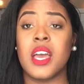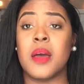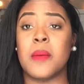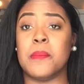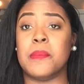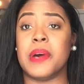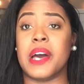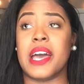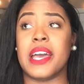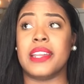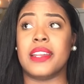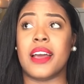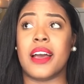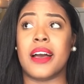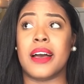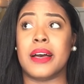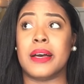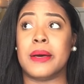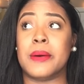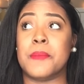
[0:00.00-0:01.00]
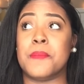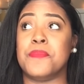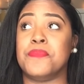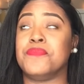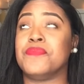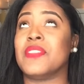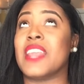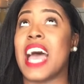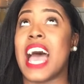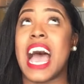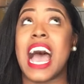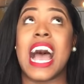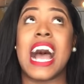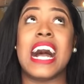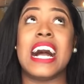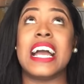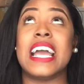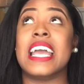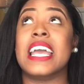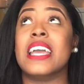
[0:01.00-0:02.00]
But
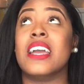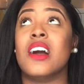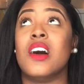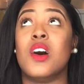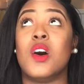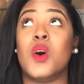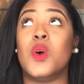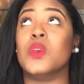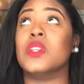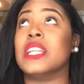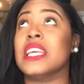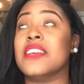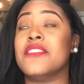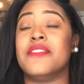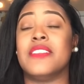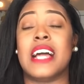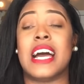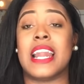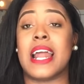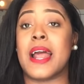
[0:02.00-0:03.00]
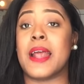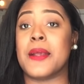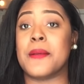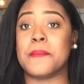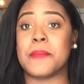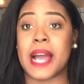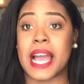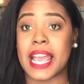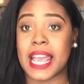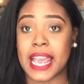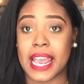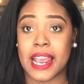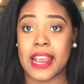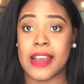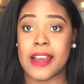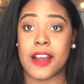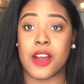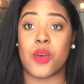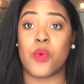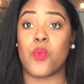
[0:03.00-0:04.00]
I only flat iron my
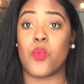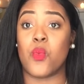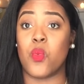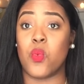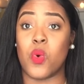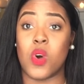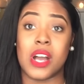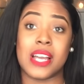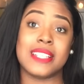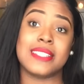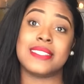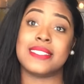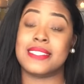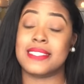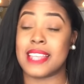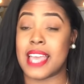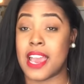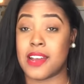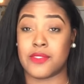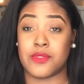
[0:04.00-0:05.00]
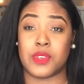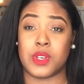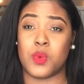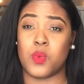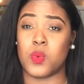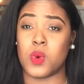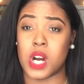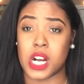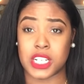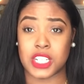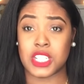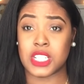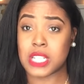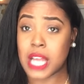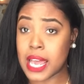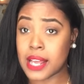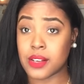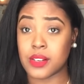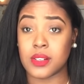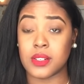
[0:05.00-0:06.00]
hair once every wash
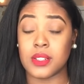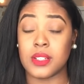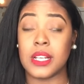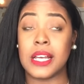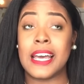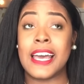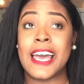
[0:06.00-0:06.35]
cycle,